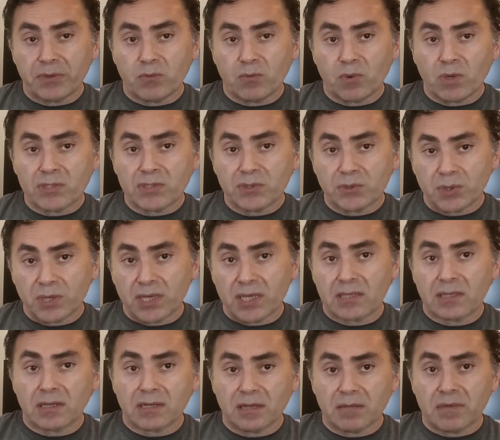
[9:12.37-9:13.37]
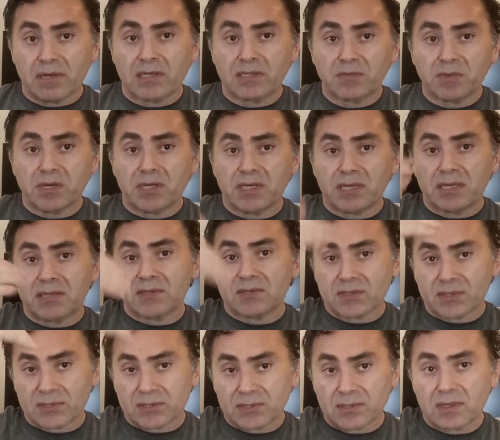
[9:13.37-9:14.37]
once you get a little bit of
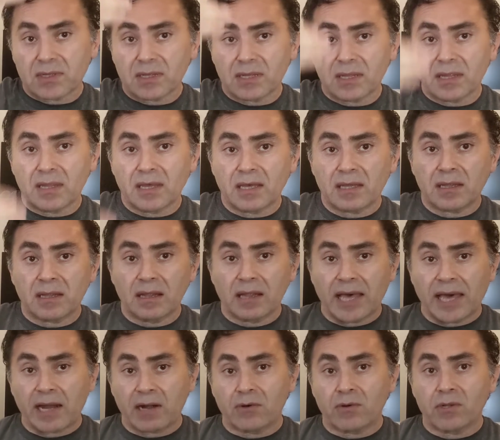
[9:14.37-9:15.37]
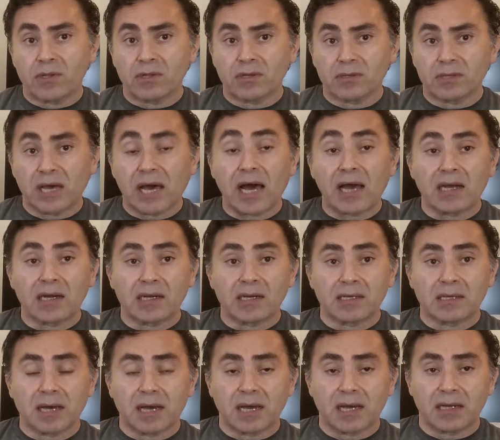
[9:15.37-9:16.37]
experience, that ladder will get higher
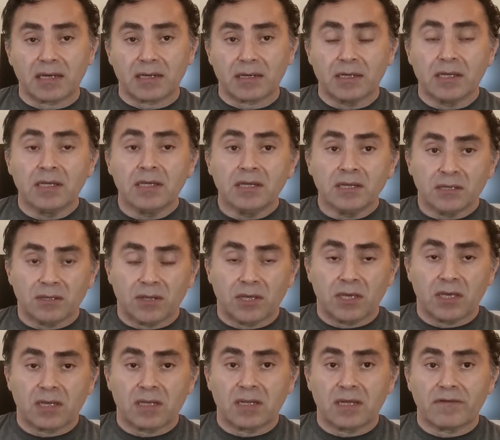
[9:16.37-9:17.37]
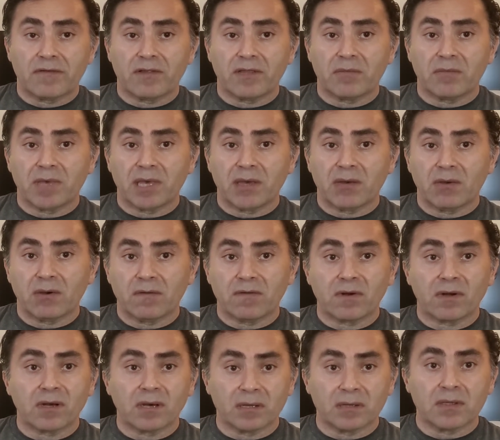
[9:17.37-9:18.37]
and higher. You can definitely make over
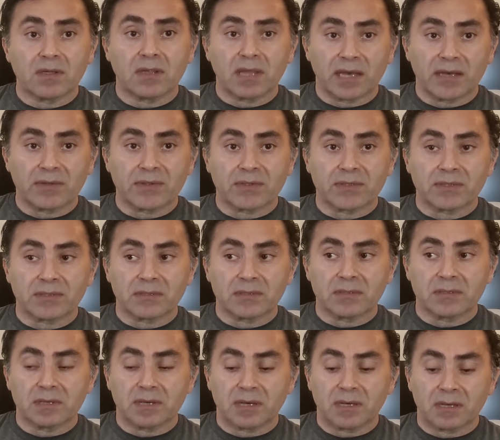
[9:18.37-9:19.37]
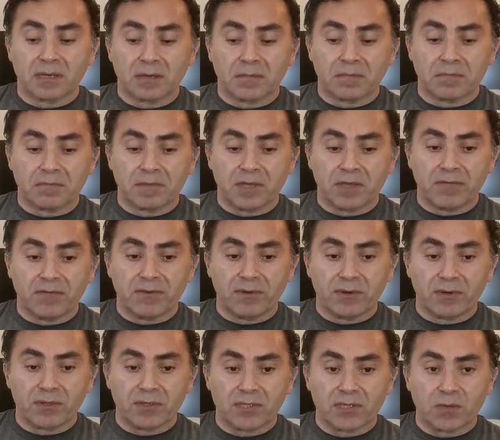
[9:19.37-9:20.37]
100,000 if
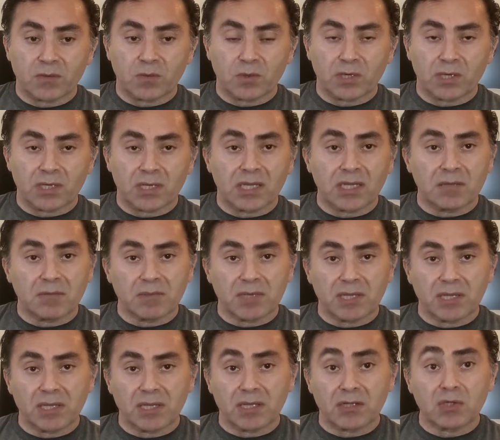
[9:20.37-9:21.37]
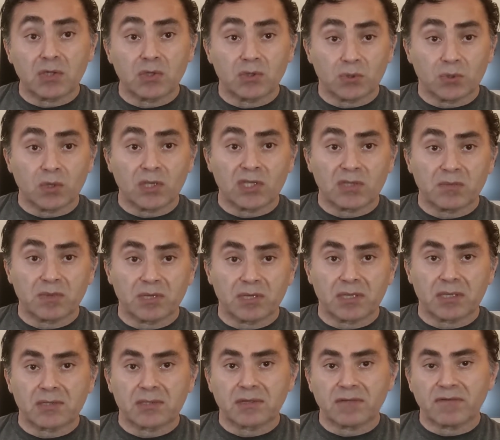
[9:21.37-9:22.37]
you're somewhere intermediate to
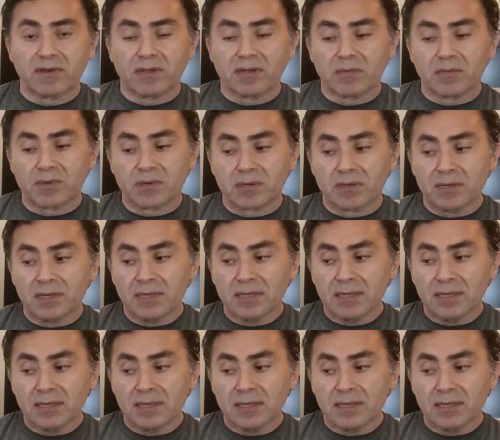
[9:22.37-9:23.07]
experienced developer.